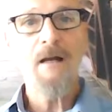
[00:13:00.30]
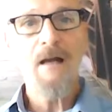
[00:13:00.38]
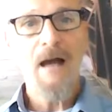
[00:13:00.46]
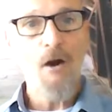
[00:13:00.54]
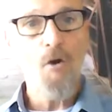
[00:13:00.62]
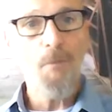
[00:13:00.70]

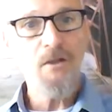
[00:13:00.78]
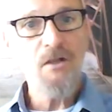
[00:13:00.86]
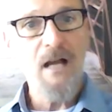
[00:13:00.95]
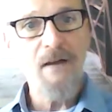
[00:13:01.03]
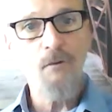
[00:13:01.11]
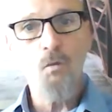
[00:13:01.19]
I hope that you
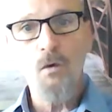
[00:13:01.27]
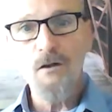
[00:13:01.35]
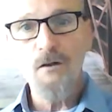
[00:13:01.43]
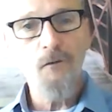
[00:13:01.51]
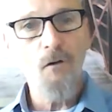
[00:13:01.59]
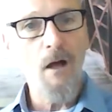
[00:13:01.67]
have a
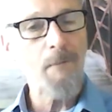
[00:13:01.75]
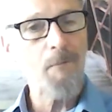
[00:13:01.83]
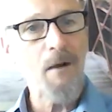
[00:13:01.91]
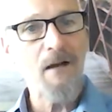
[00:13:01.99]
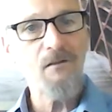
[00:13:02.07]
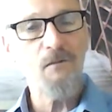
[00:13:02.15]
wonderful on
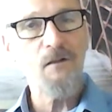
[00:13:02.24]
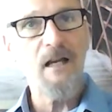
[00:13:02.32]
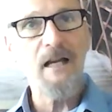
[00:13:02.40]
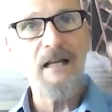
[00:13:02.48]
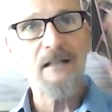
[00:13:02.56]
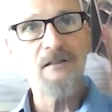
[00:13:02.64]
passive
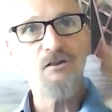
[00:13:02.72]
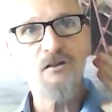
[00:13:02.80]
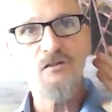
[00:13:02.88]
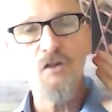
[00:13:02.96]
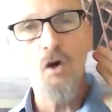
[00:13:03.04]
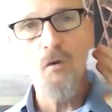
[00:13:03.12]
day and
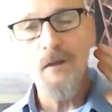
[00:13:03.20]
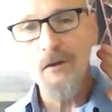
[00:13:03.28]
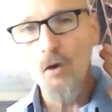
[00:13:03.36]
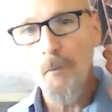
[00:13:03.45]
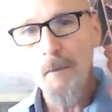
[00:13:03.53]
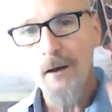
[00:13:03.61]
just know that
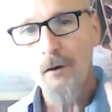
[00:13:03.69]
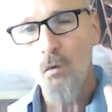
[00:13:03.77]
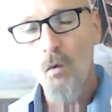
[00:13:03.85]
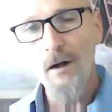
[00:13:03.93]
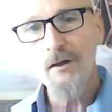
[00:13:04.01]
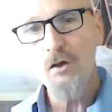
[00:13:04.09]
no matter
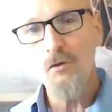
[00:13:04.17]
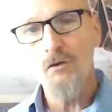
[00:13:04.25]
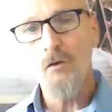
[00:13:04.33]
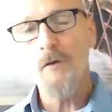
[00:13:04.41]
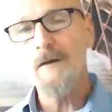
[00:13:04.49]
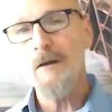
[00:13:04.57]
what you're
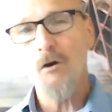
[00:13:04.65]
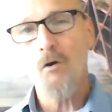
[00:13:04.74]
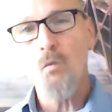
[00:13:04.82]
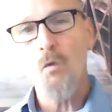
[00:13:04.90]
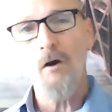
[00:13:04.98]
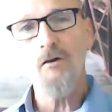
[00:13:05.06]
doing
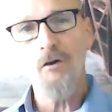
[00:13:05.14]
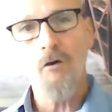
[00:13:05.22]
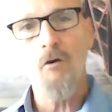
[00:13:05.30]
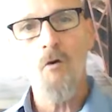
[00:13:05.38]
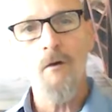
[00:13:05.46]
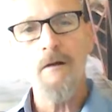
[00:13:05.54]
or where you're
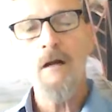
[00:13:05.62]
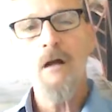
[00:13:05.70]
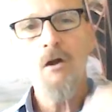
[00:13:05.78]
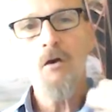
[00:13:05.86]
going,